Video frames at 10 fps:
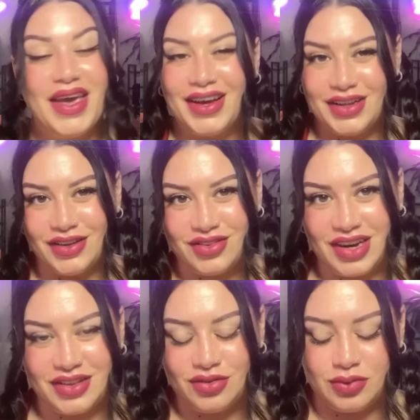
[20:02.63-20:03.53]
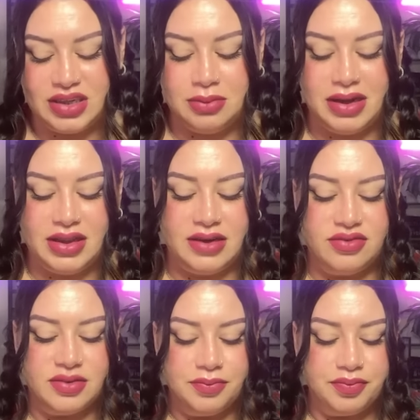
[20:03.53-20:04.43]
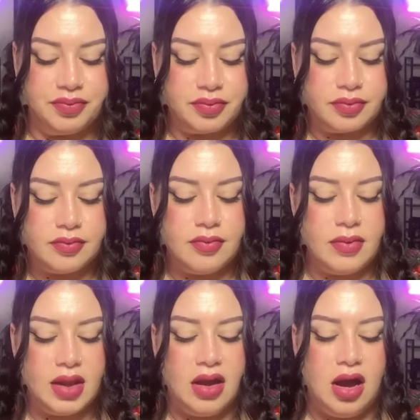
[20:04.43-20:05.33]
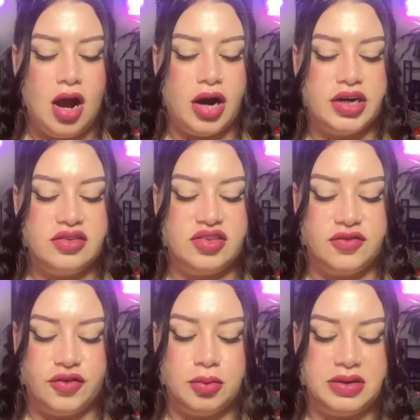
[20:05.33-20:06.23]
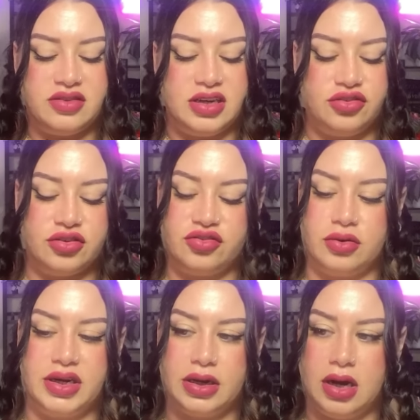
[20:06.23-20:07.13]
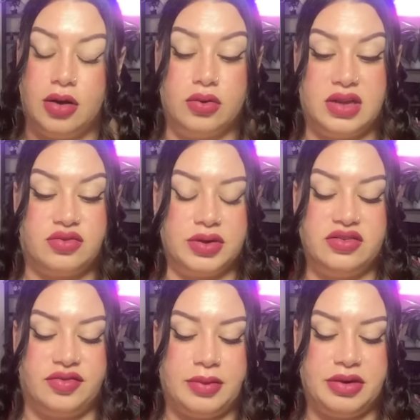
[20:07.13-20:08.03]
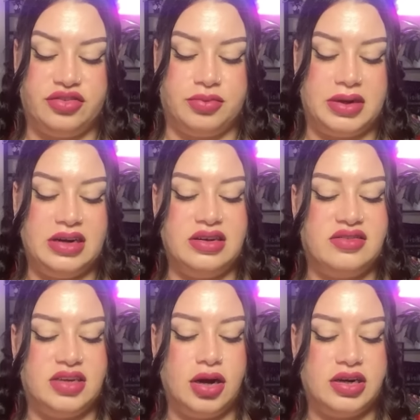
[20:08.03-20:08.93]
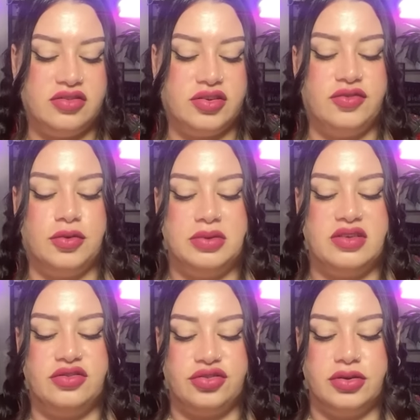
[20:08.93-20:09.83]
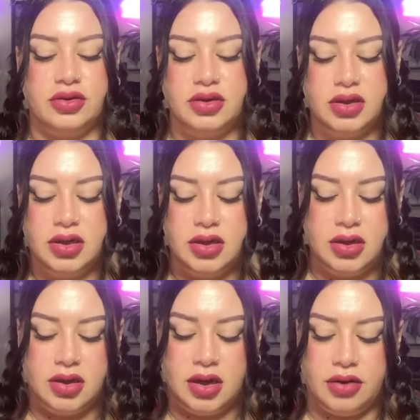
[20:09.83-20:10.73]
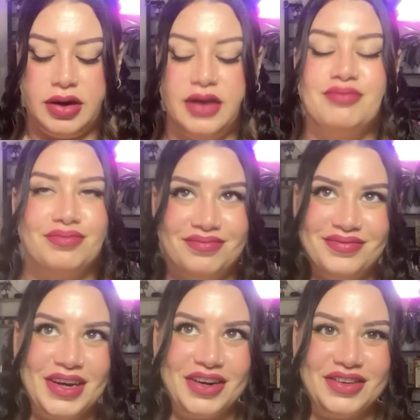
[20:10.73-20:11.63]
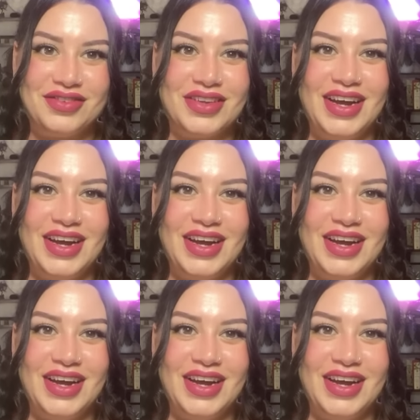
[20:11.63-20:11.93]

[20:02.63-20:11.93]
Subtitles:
Closing out this reading, my loves. Harness your full potential, showing, oh, that's raising vibration, but I did see harness your full potential. All right, there it is.